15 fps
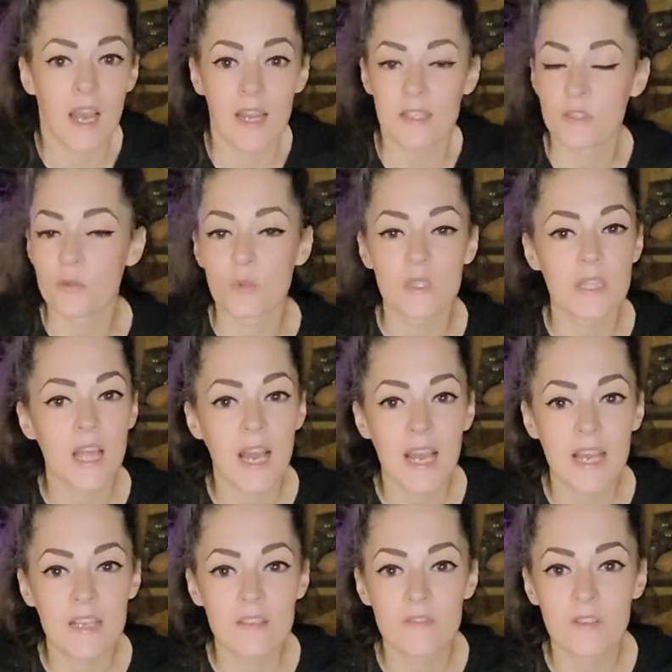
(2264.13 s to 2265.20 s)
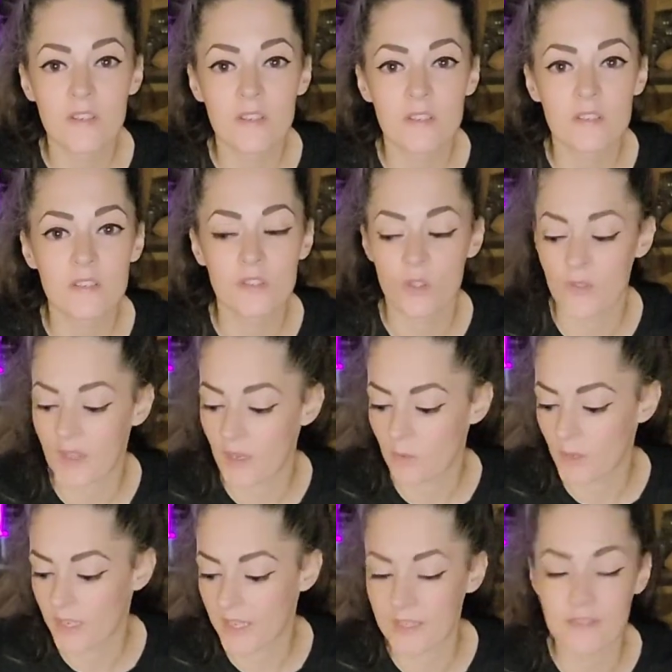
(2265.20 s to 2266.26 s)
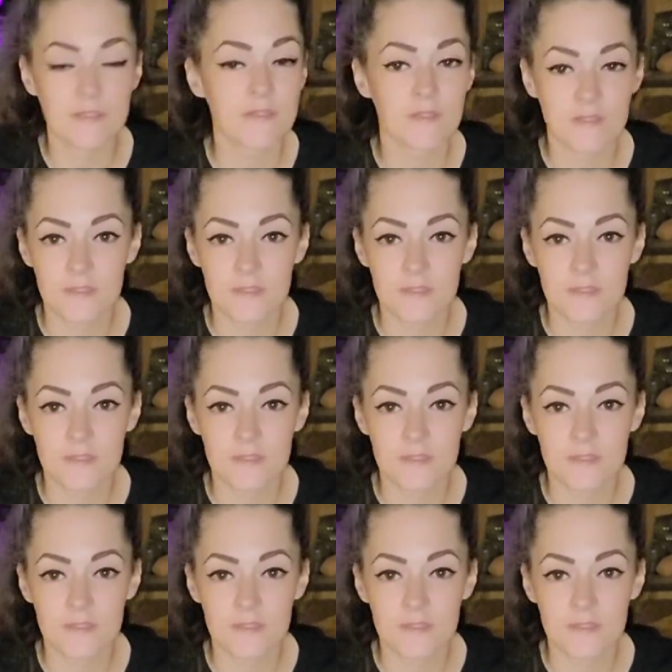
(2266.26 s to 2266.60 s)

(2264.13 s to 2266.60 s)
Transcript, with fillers: I do it live, so that way